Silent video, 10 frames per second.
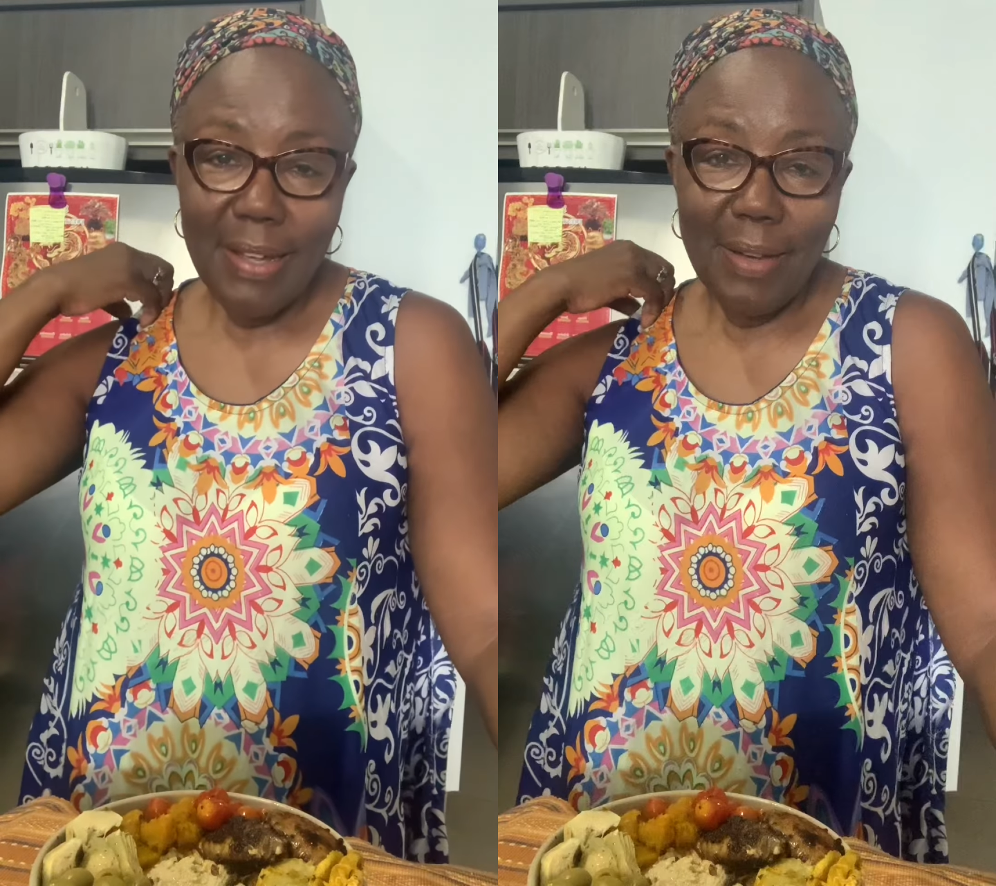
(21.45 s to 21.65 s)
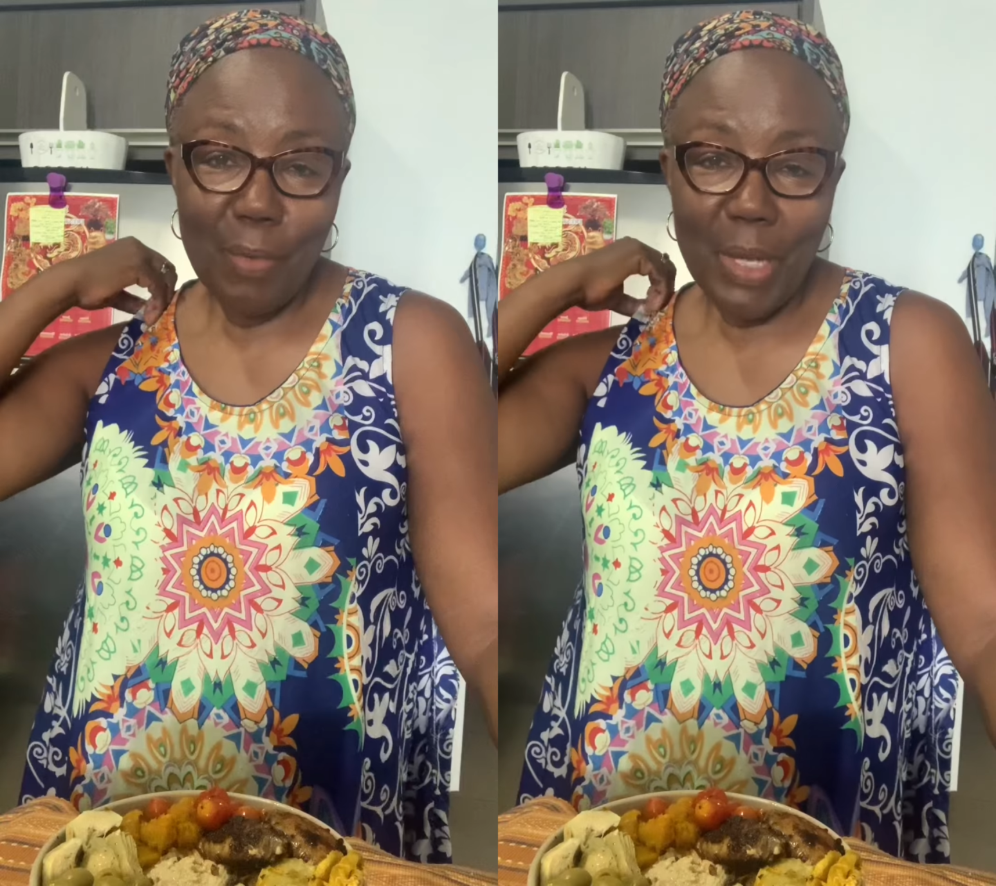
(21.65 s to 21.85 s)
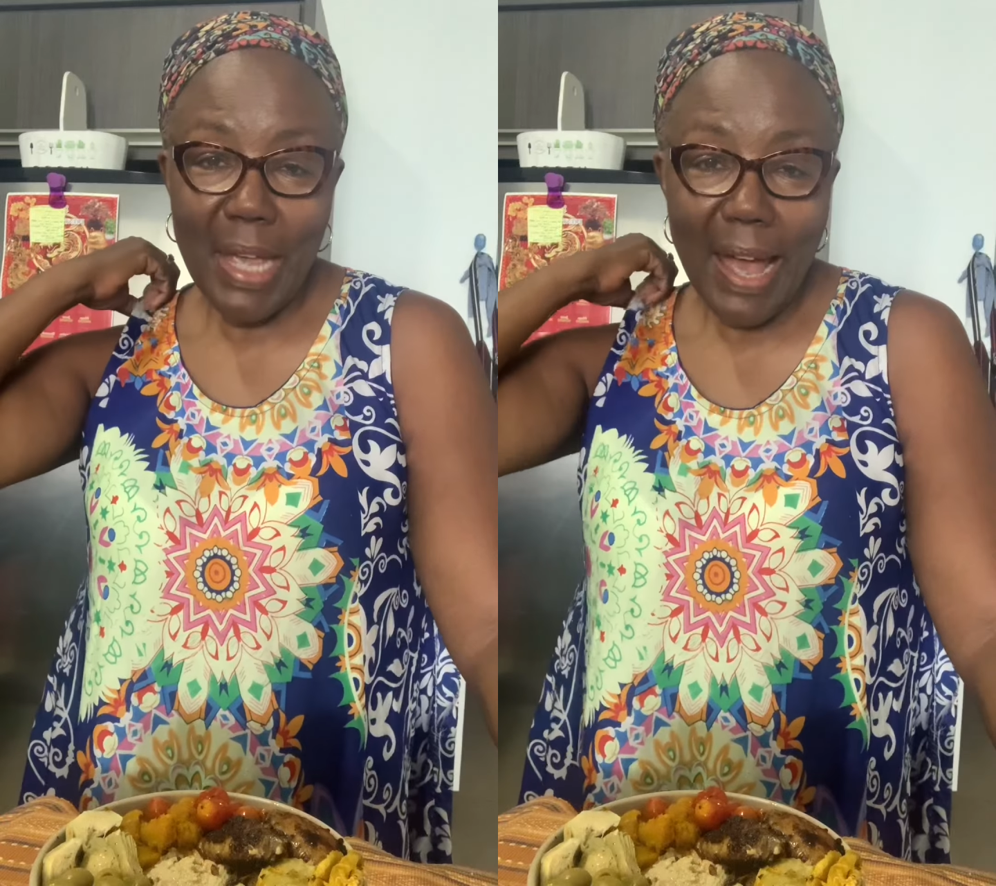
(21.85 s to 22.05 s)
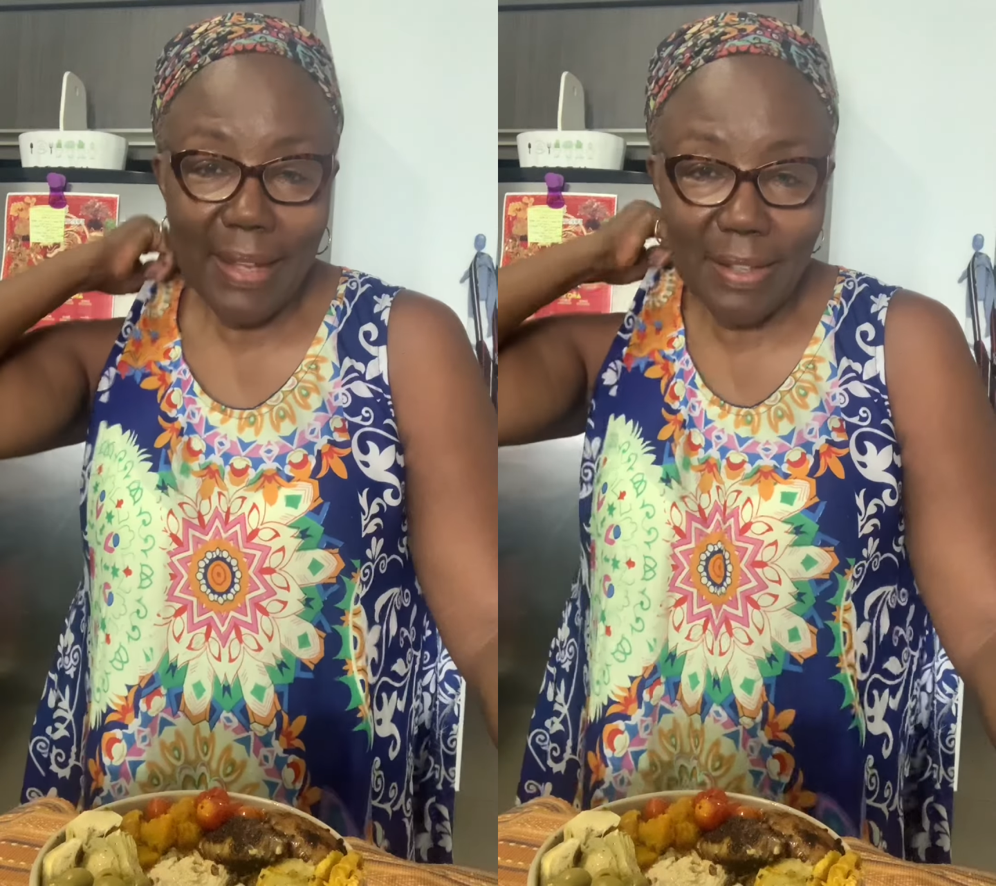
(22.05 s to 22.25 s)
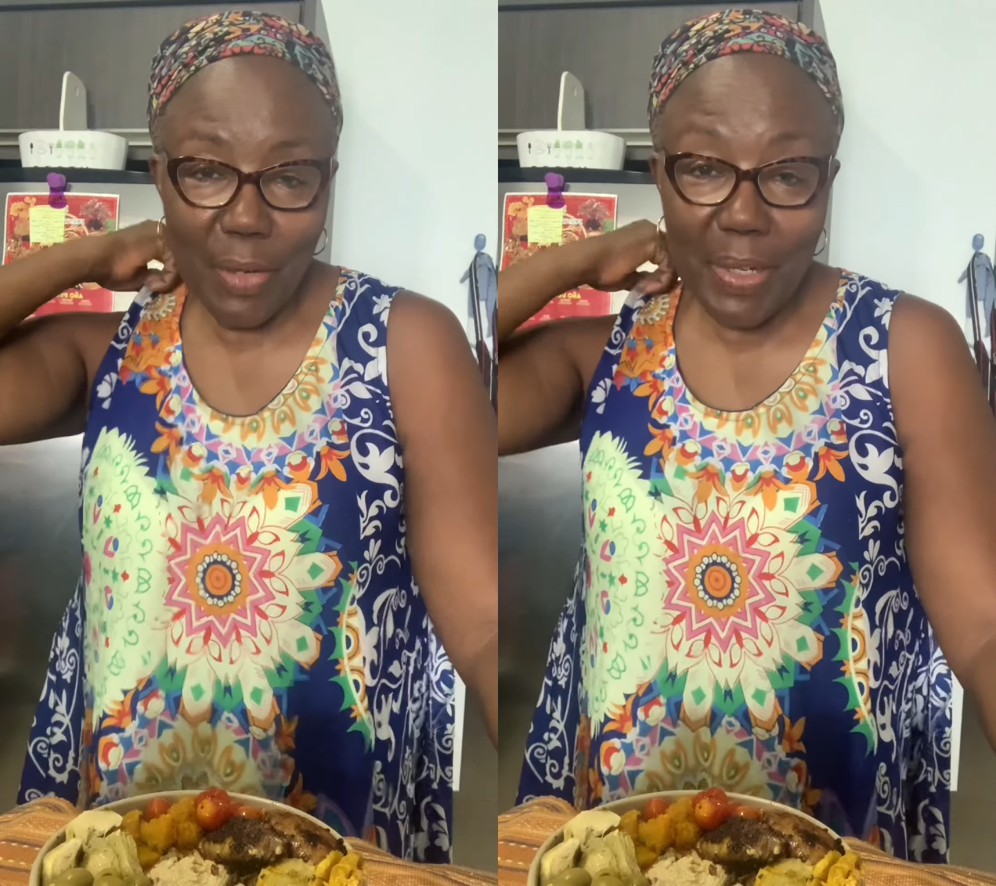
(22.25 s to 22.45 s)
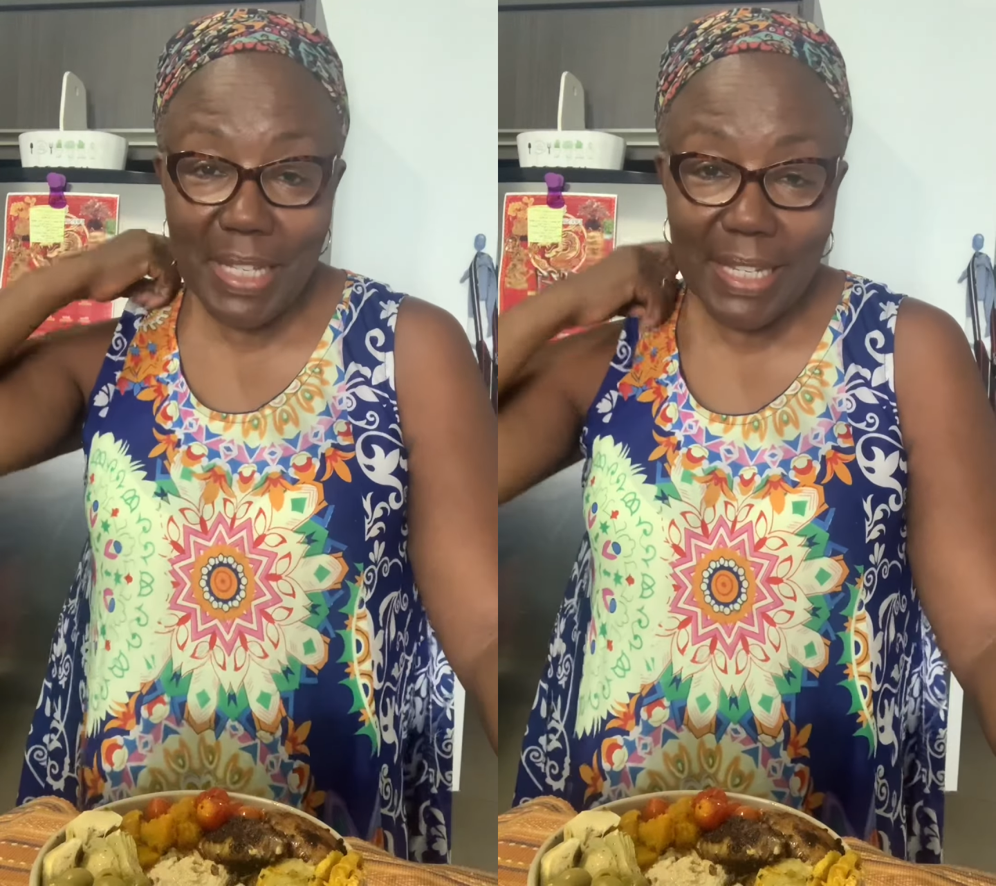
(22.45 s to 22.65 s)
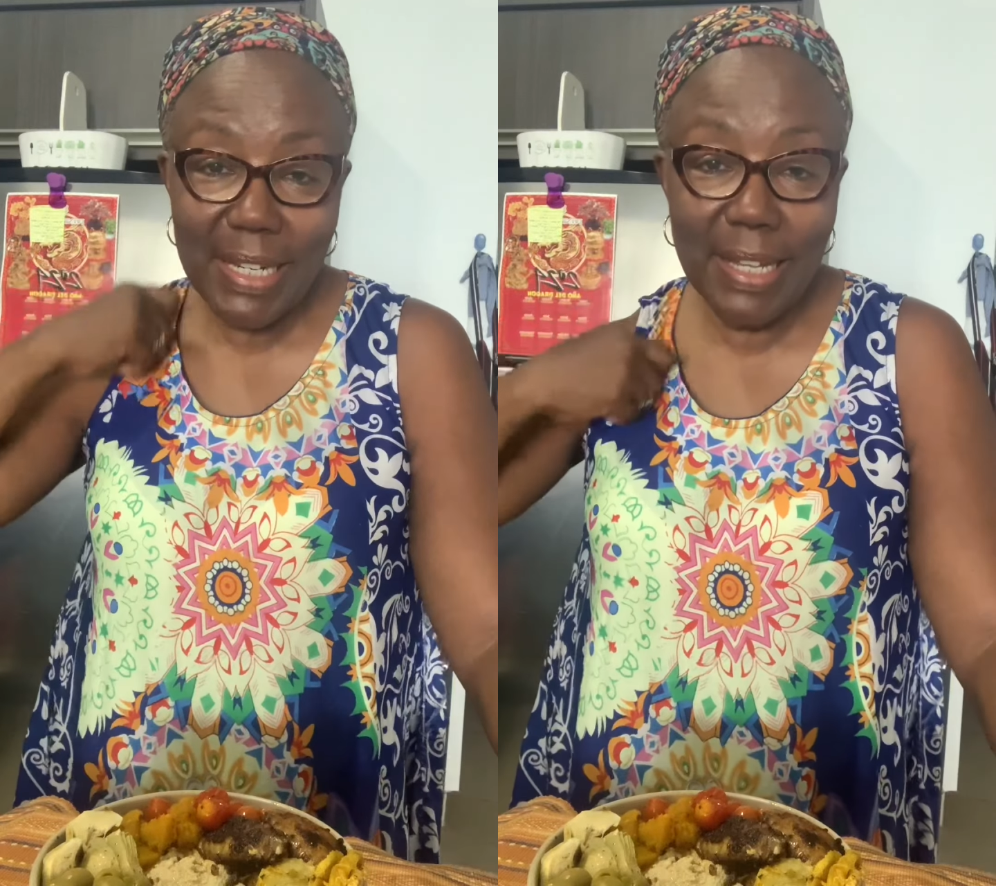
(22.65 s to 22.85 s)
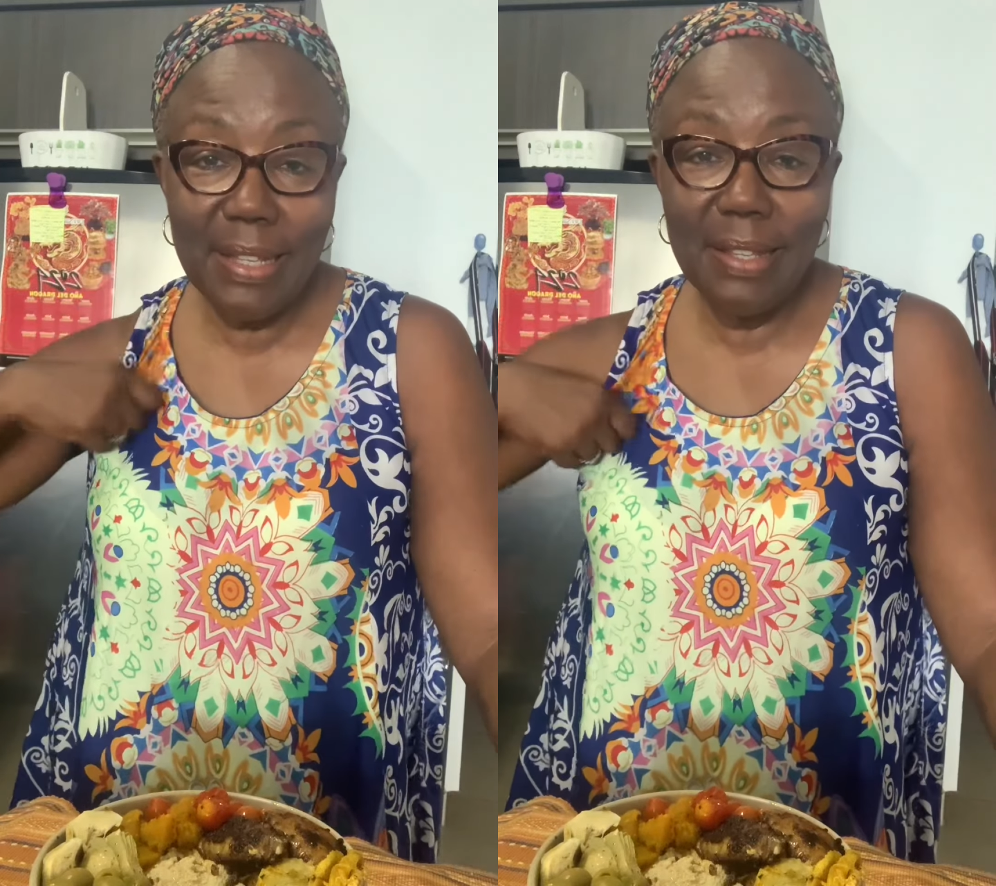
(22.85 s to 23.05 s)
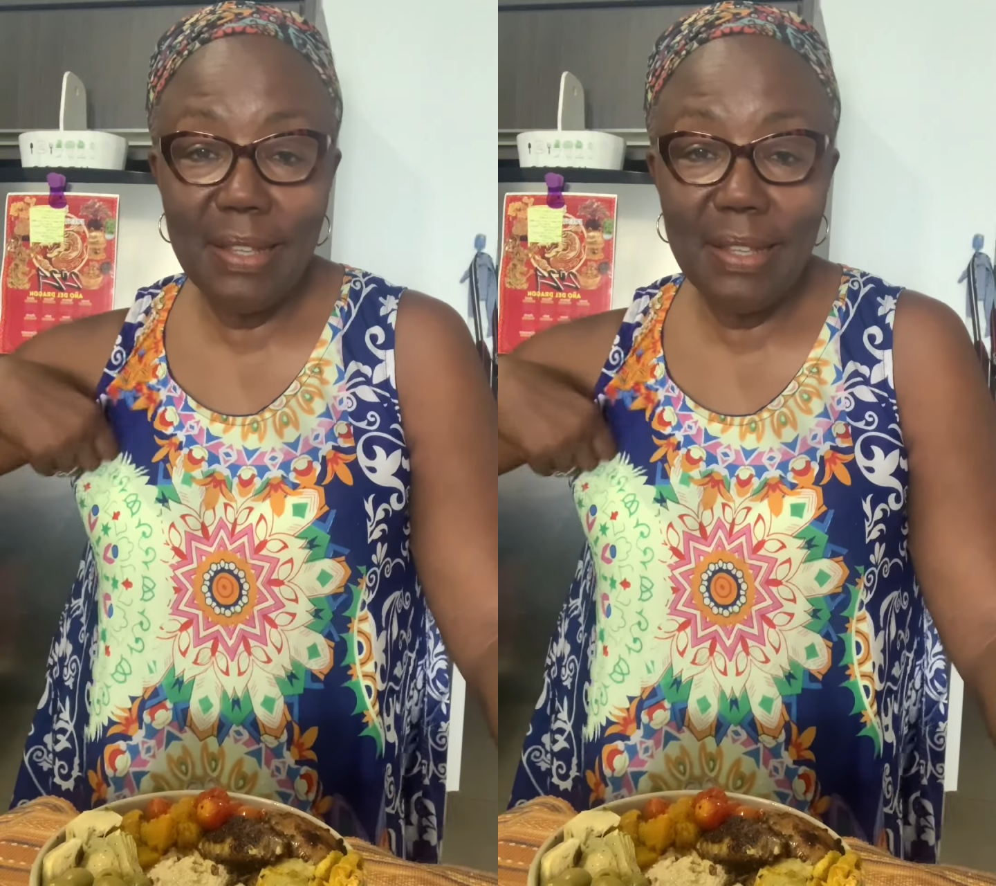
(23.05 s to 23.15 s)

we had christened it